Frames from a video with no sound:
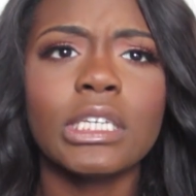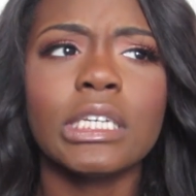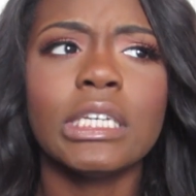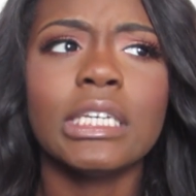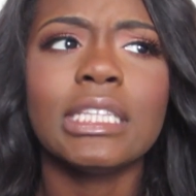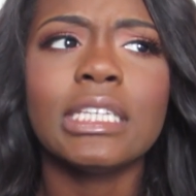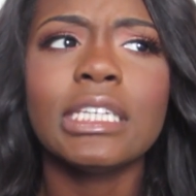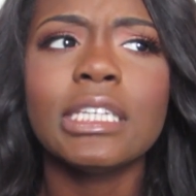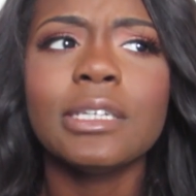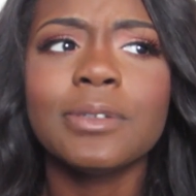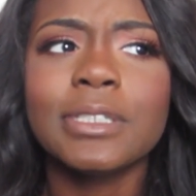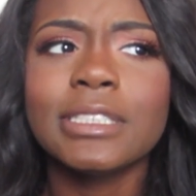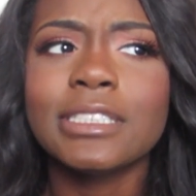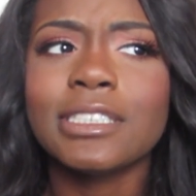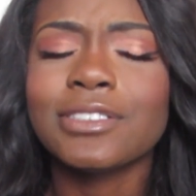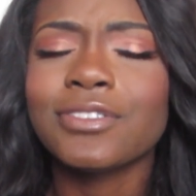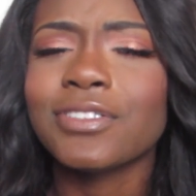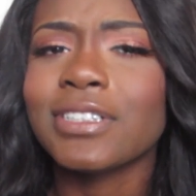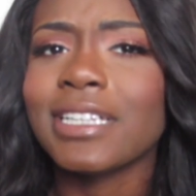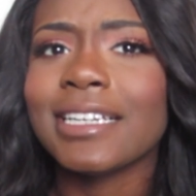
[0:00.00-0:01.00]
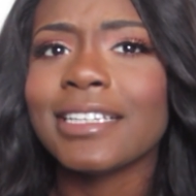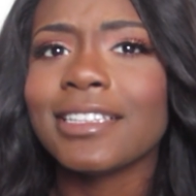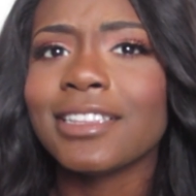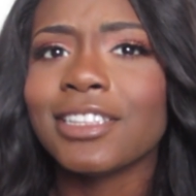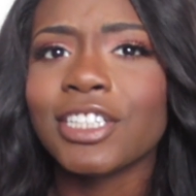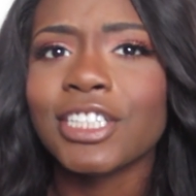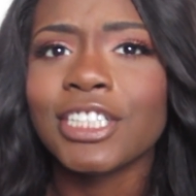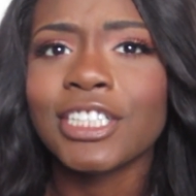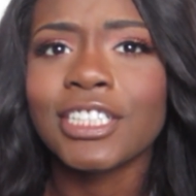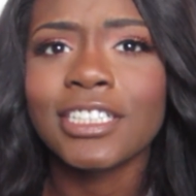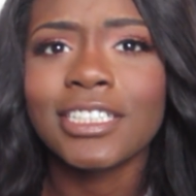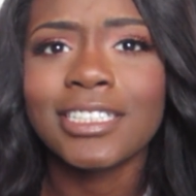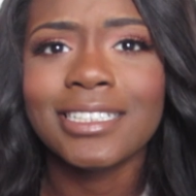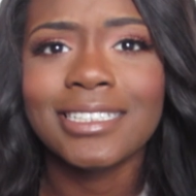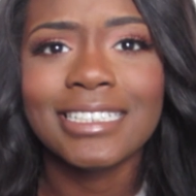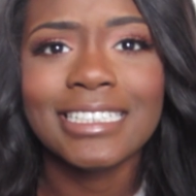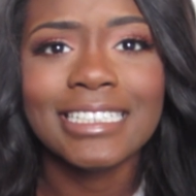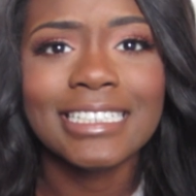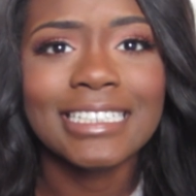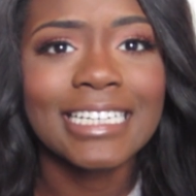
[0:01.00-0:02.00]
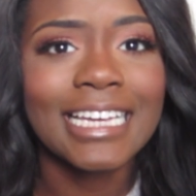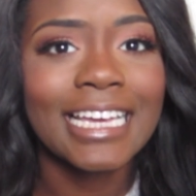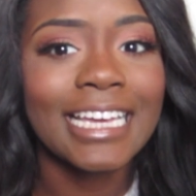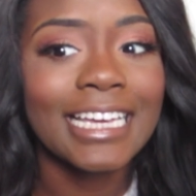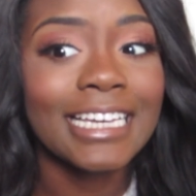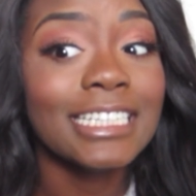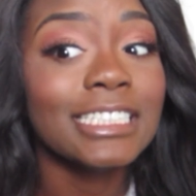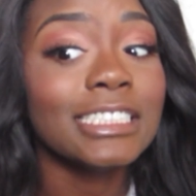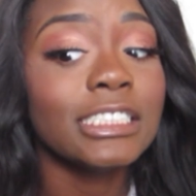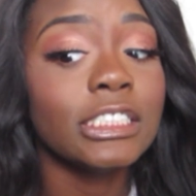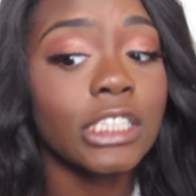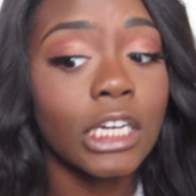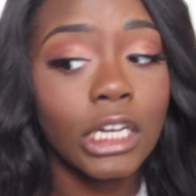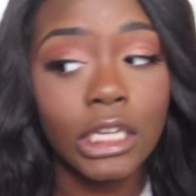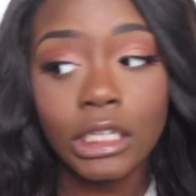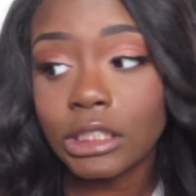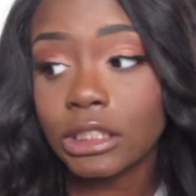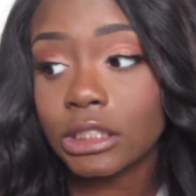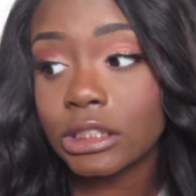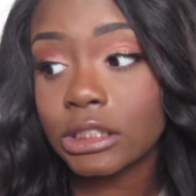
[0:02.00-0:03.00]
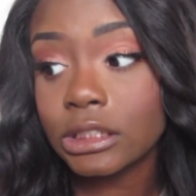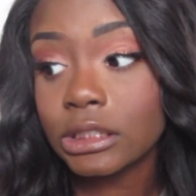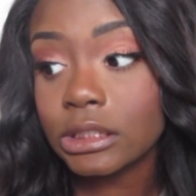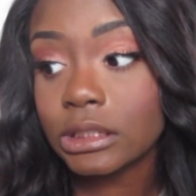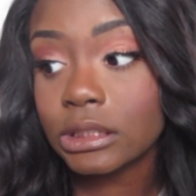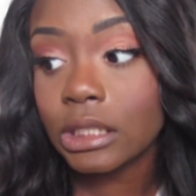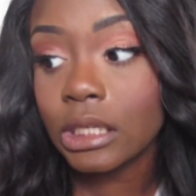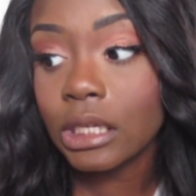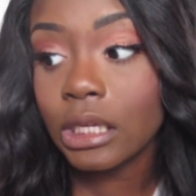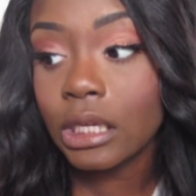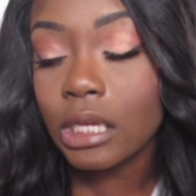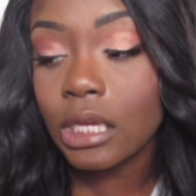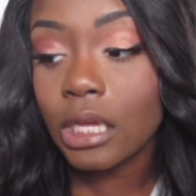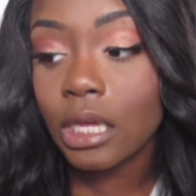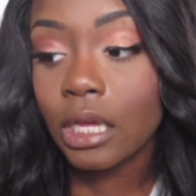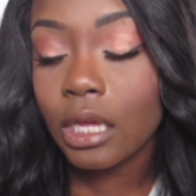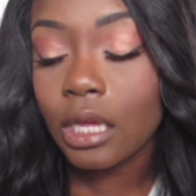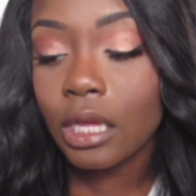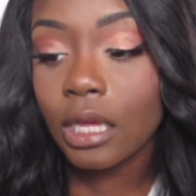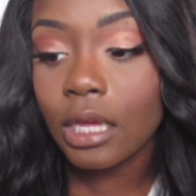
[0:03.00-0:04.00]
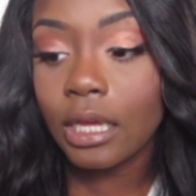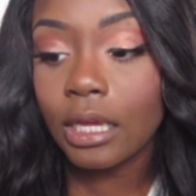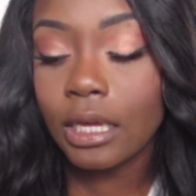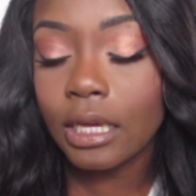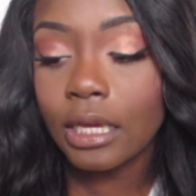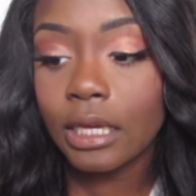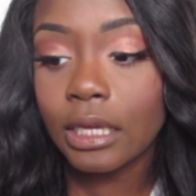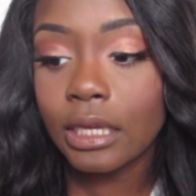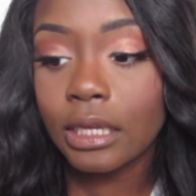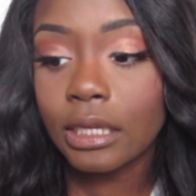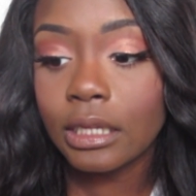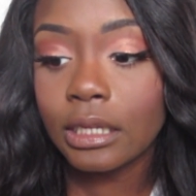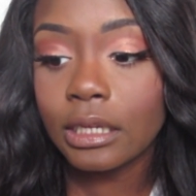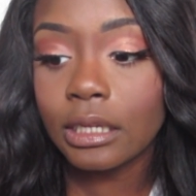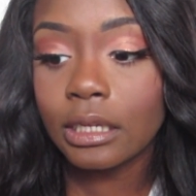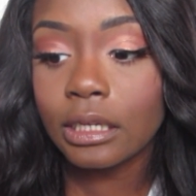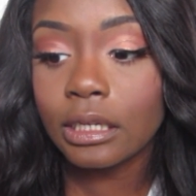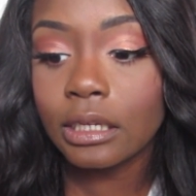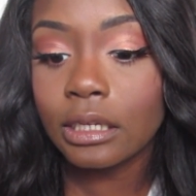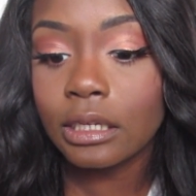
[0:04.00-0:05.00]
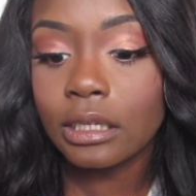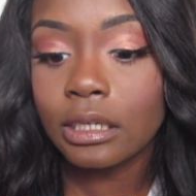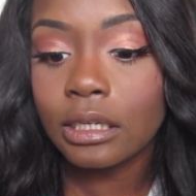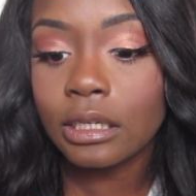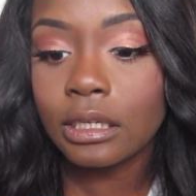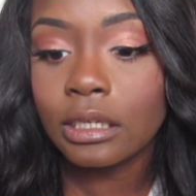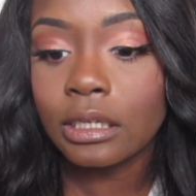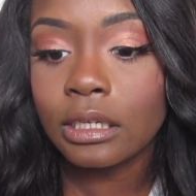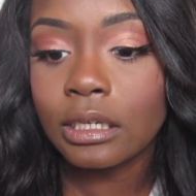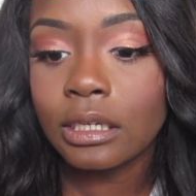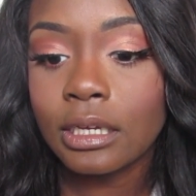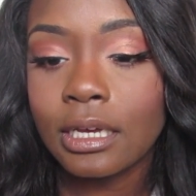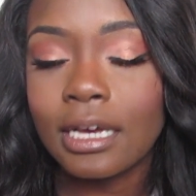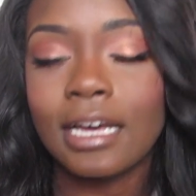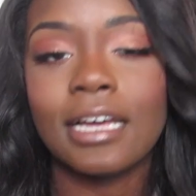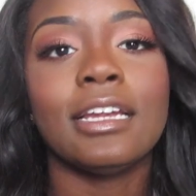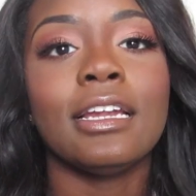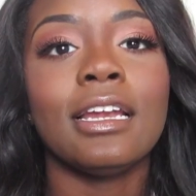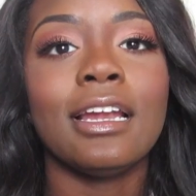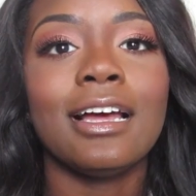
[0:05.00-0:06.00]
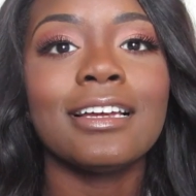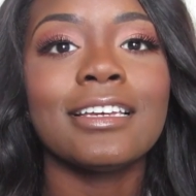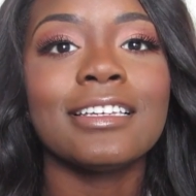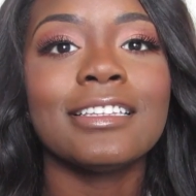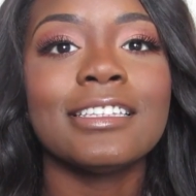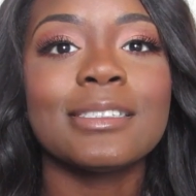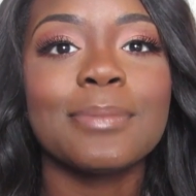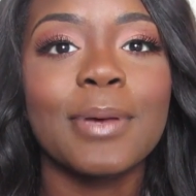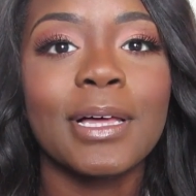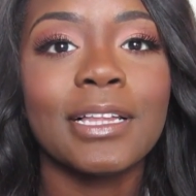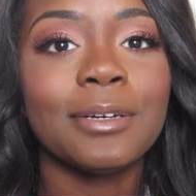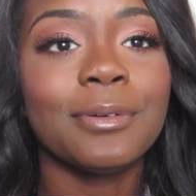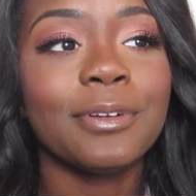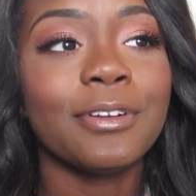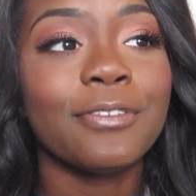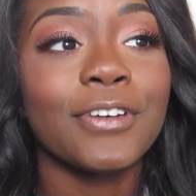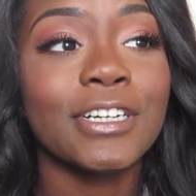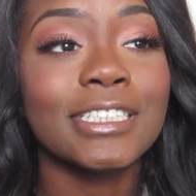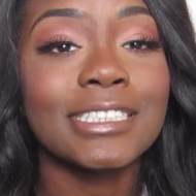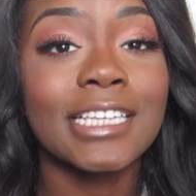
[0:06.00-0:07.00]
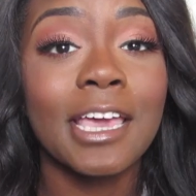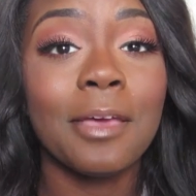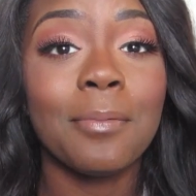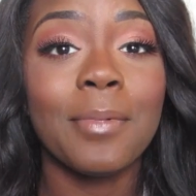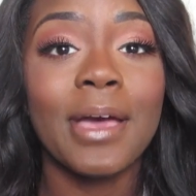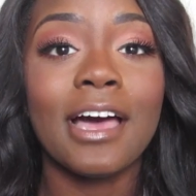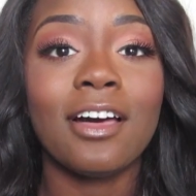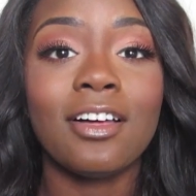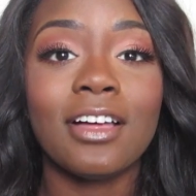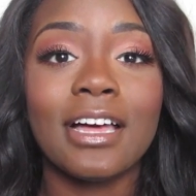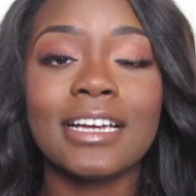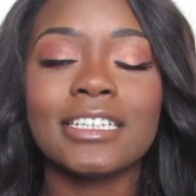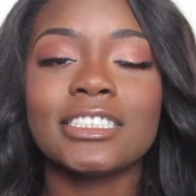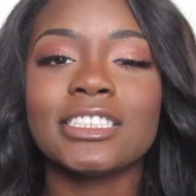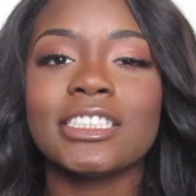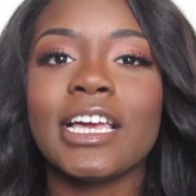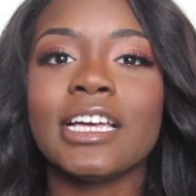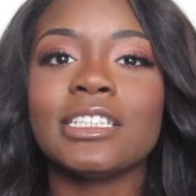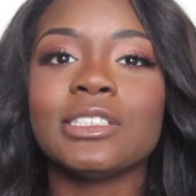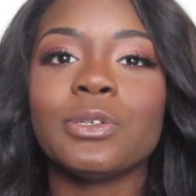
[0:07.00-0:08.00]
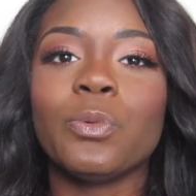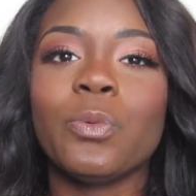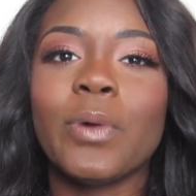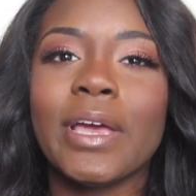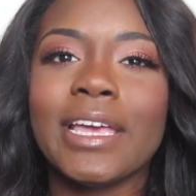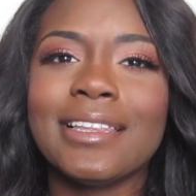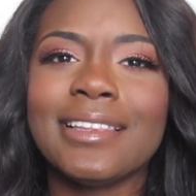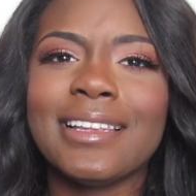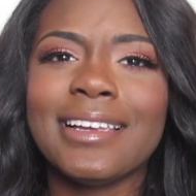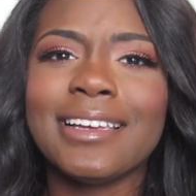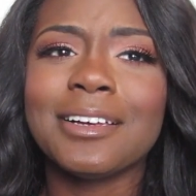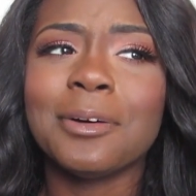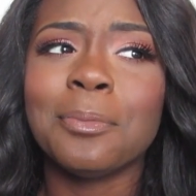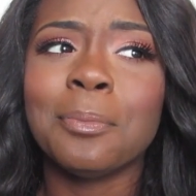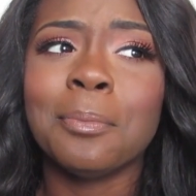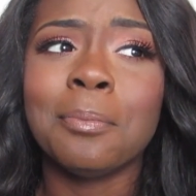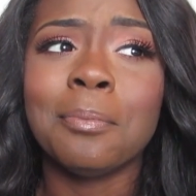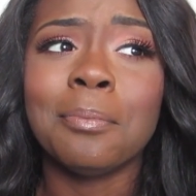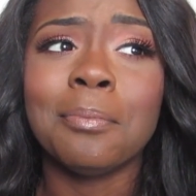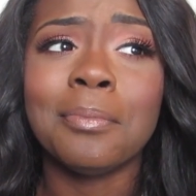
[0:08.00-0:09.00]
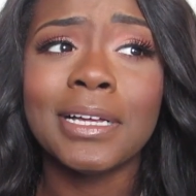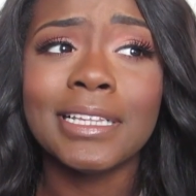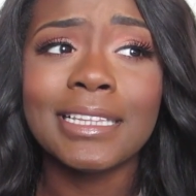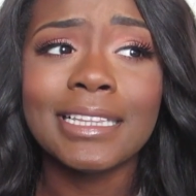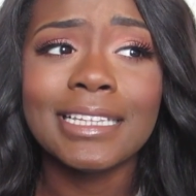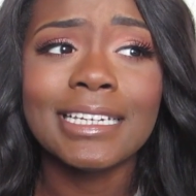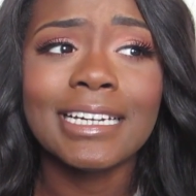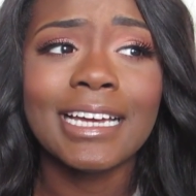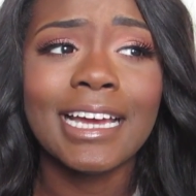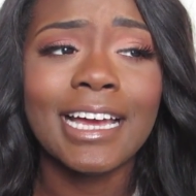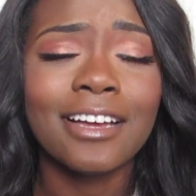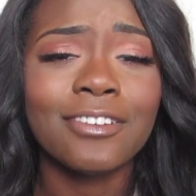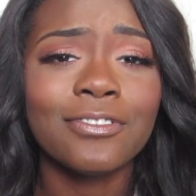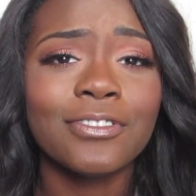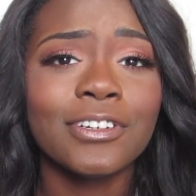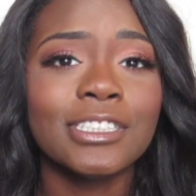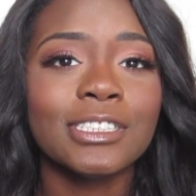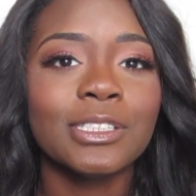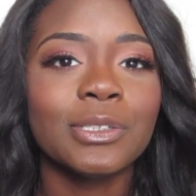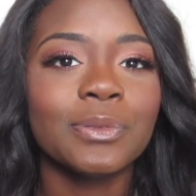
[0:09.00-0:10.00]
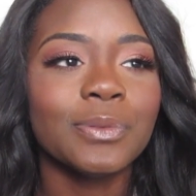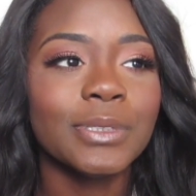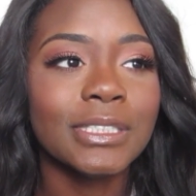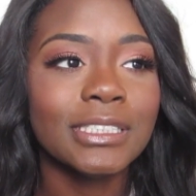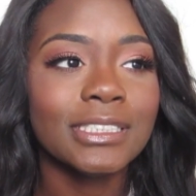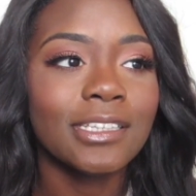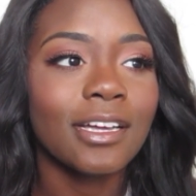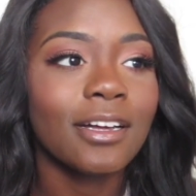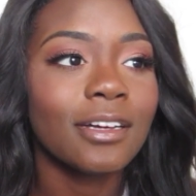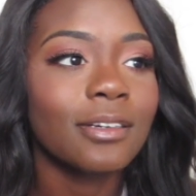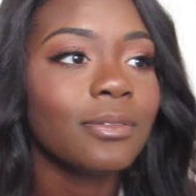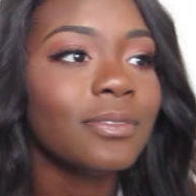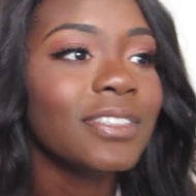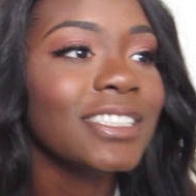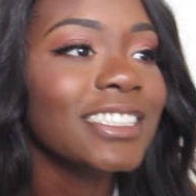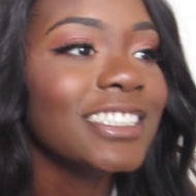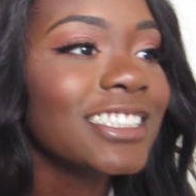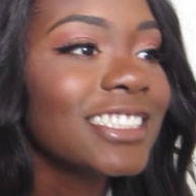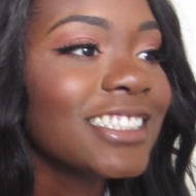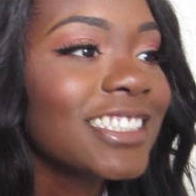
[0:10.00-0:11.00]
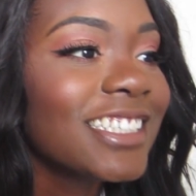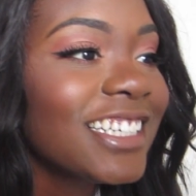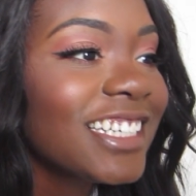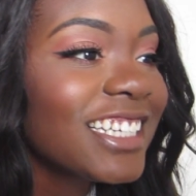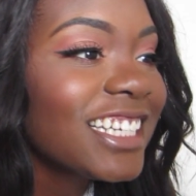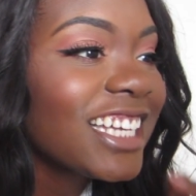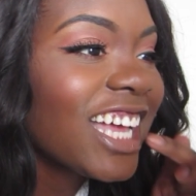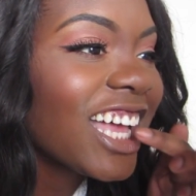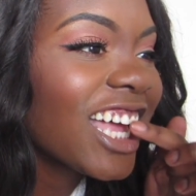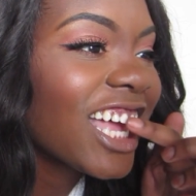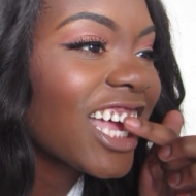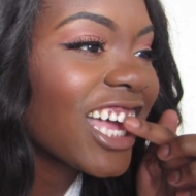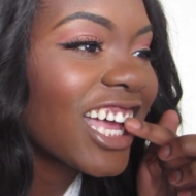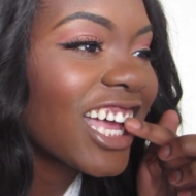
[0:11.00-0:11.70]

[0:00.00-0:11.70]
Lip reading: I think it retails for like $38, and I did not get this palette when it first came out. I actually had to wait like a month and a half for it to restock, which is